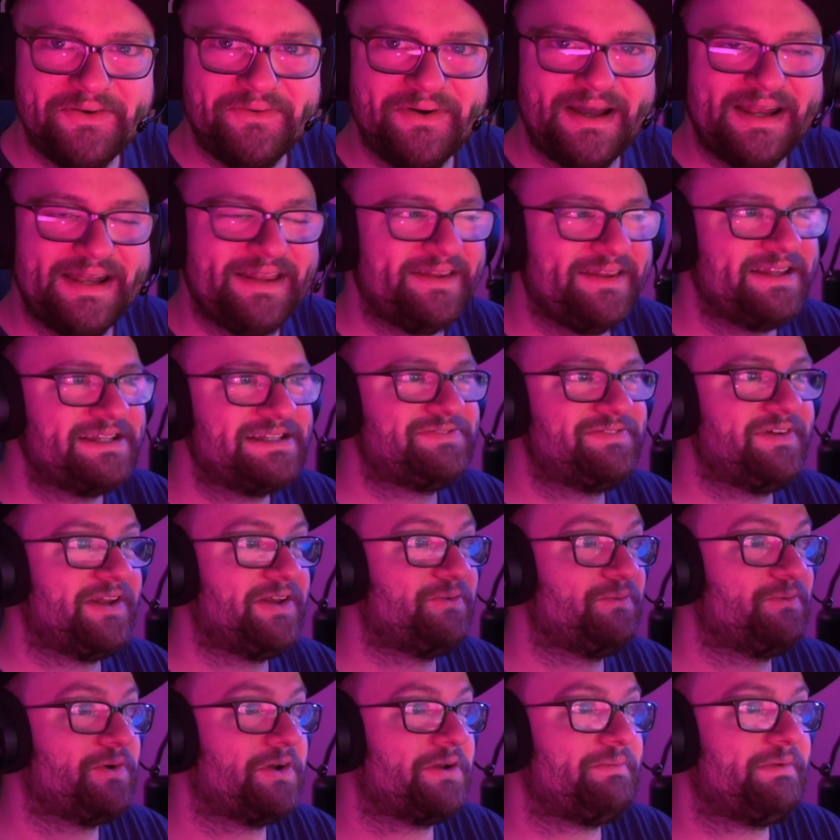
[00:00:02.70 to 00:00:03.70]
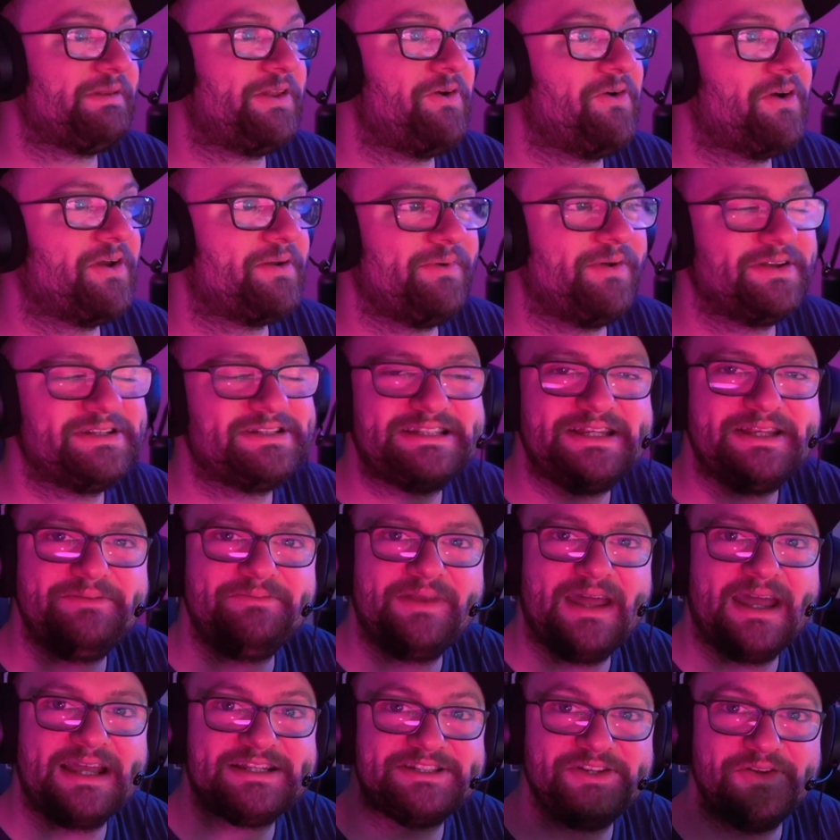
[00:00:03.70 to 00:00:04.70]
and in this video we're going to be talking about
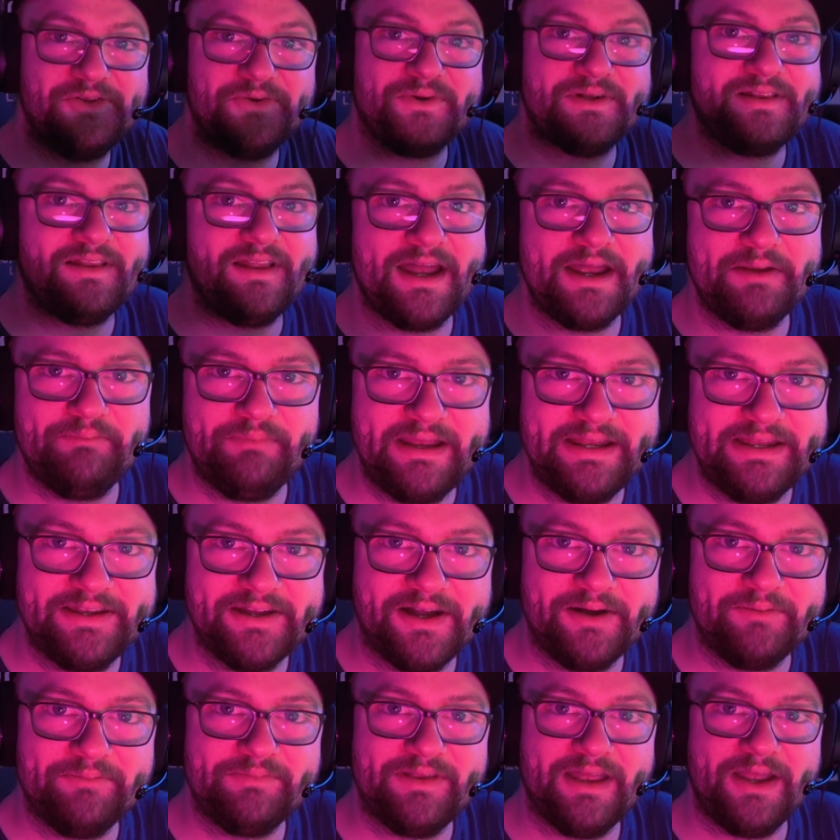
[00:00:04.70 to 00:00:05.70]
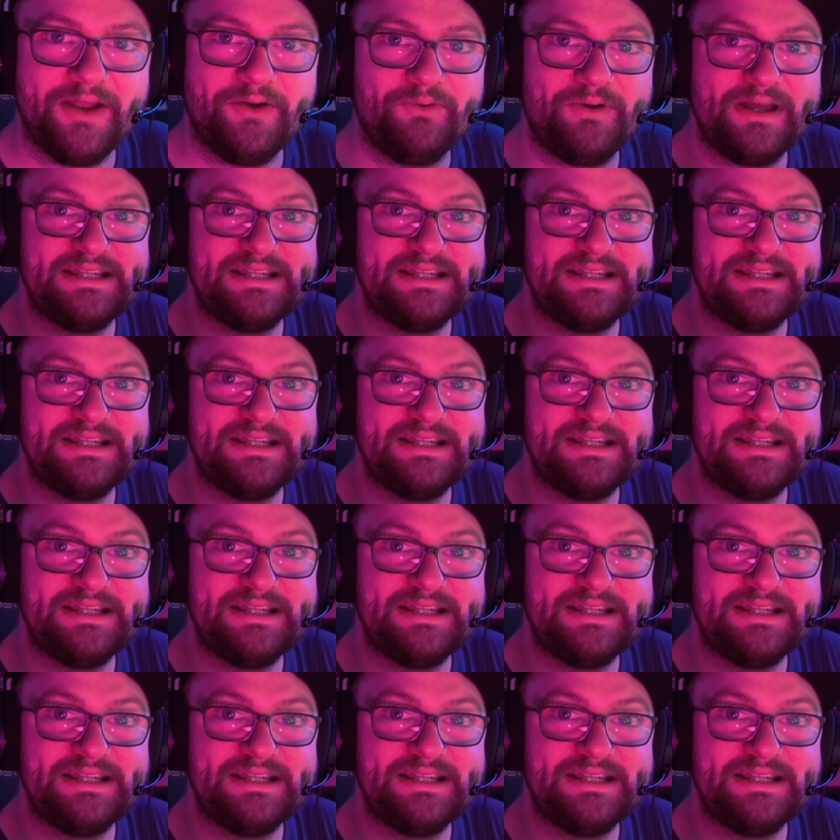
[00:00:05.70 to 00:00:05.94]
Steam Deck's new client beta update,